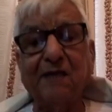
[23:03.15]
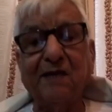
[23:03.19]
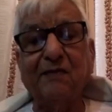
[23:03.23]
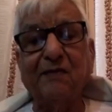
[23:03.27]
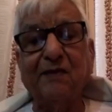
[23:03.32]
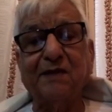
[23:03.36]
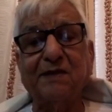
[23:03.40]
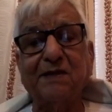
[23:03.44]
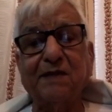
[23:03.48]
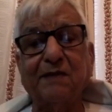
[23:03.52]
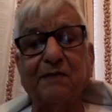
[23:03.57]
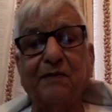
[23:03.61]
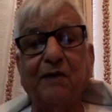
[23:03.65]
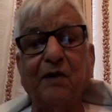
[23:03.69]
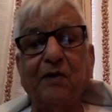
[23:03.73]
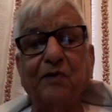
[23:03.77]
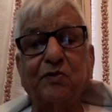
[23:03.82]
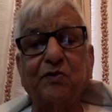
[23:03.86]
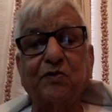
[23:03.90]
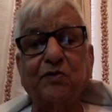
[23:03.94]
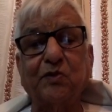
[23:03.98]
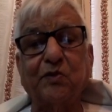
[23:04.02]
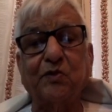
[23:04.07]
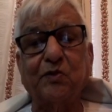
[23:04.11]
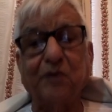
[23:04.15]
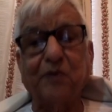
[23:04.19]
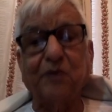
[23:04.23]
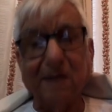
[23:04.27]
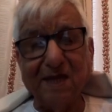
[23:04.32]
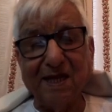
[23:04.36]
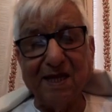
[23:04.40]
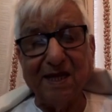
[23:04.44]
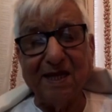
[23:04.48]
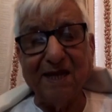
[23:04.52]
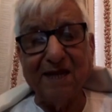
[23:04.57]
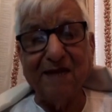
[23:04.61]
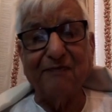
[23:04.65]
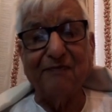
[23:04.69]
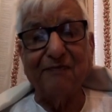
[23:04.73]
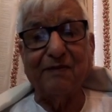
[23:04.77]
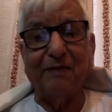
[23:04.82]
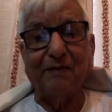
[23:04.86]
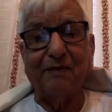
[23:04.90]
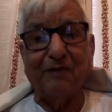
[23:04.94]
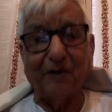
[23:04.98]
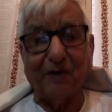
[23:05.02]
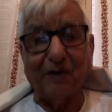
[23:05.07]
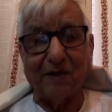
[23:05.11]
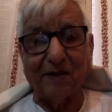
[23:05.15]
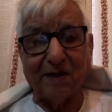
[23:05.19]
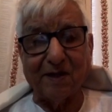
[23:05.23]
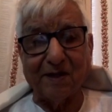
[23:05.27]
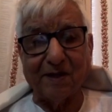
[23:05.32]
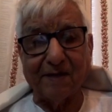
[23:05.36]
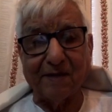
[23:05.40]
was about to leave the body,